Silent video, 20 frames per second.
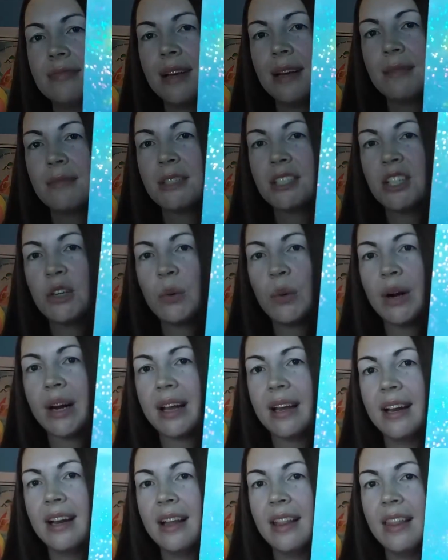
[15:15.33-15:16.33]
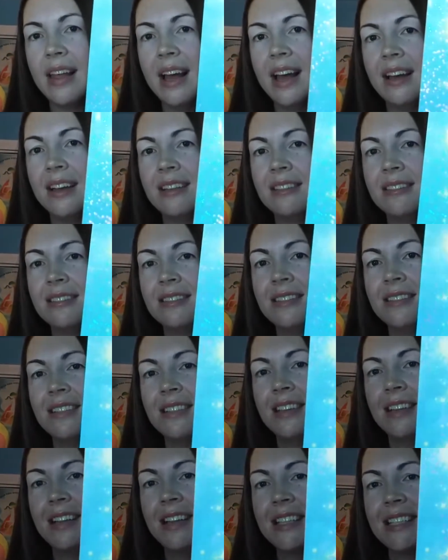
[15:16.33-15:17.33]
I'm still working on that.
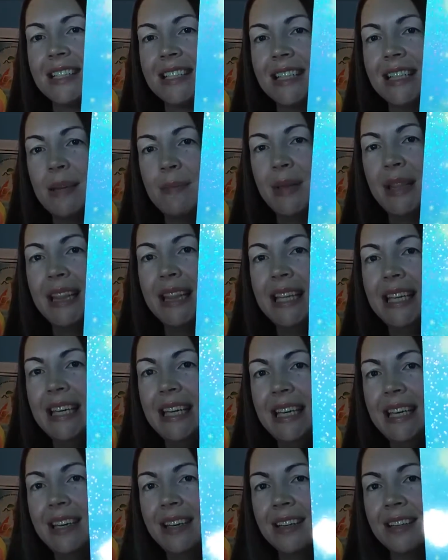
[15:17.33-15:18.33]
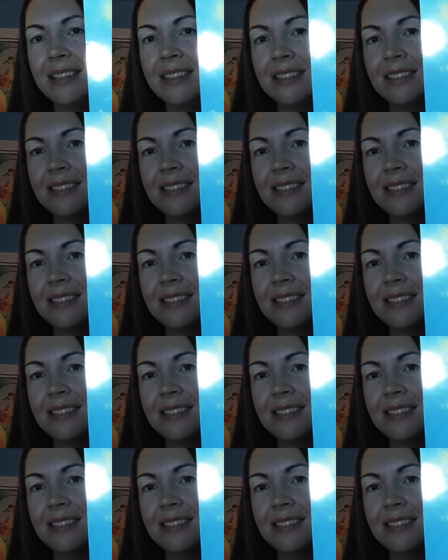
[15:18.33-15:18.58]
This is Lemon Lee.